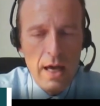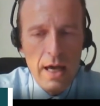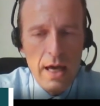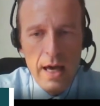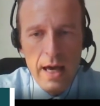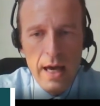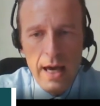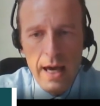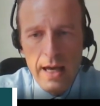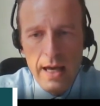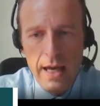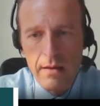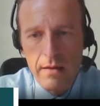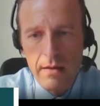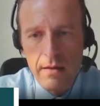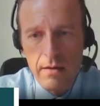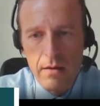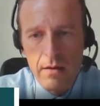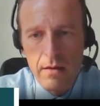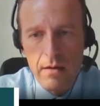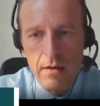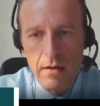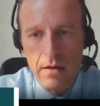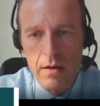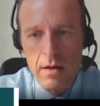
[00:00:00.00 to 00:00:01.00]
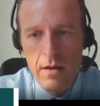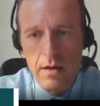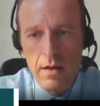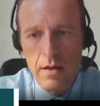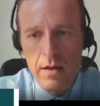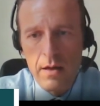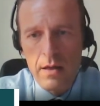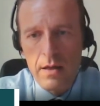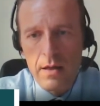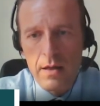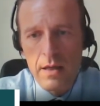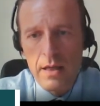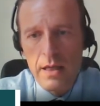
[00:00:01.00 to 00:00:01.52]
and
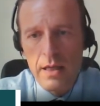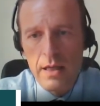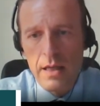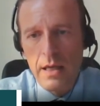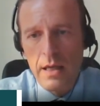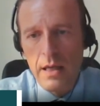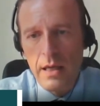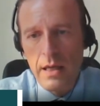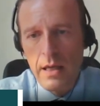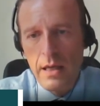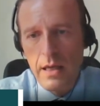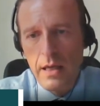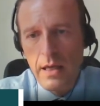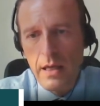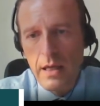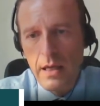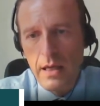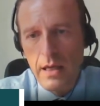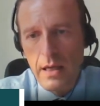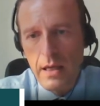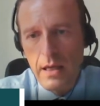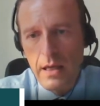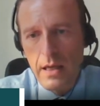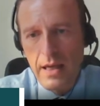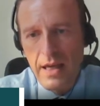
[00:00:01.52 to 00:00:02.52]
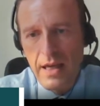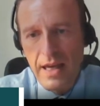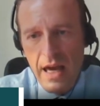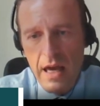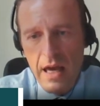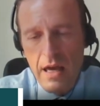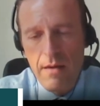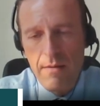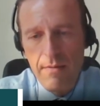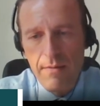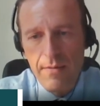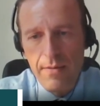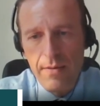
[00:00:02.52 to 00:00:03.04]
he
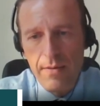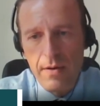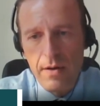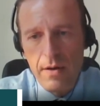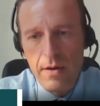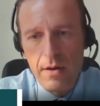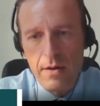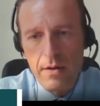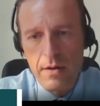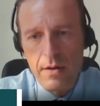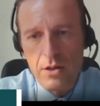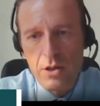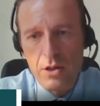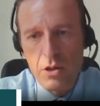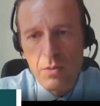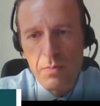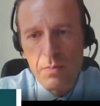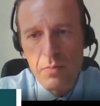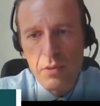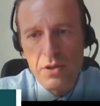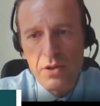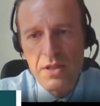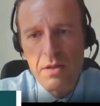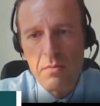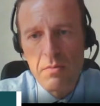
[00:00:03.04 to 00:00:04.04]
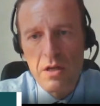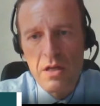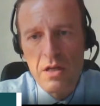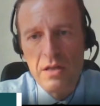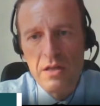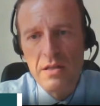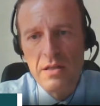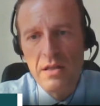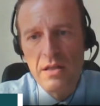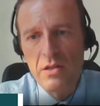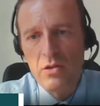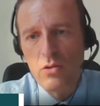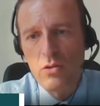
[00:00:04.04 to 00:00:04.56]
gave the
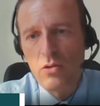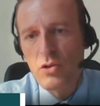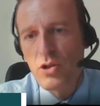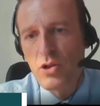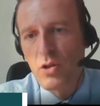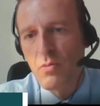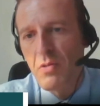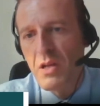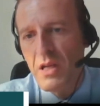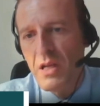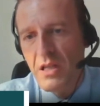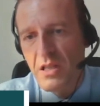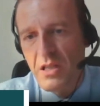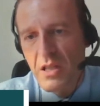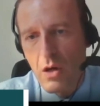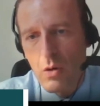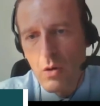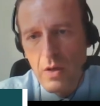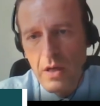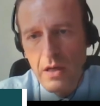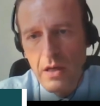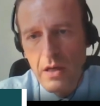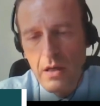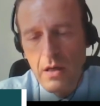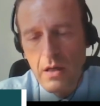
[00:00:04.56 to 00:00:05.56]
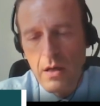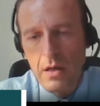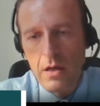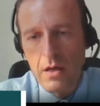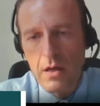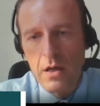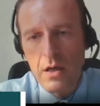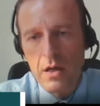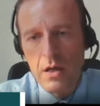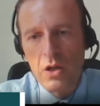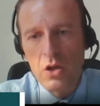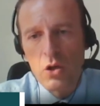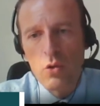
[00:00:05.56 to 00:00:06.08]
possibility to the military
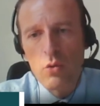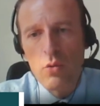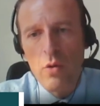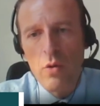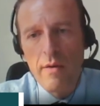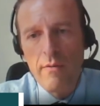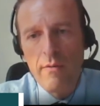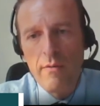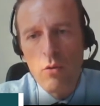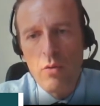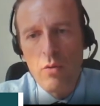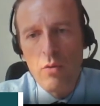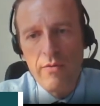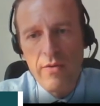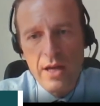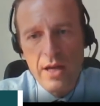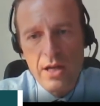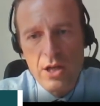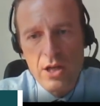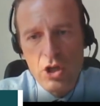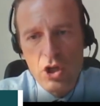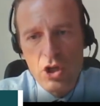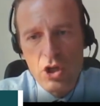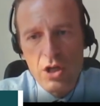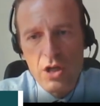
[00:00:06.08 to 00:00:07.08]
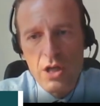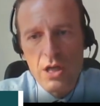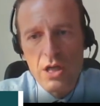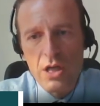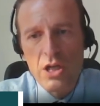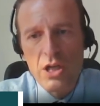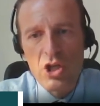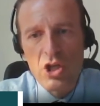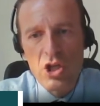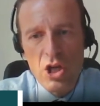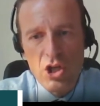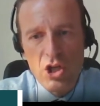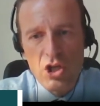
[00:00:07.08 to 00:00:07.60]
to have a revenge
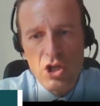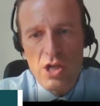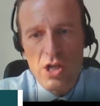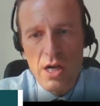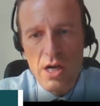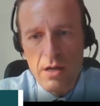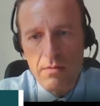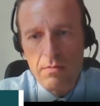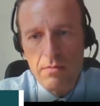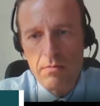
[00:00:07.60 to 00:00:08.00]
in Chechnya.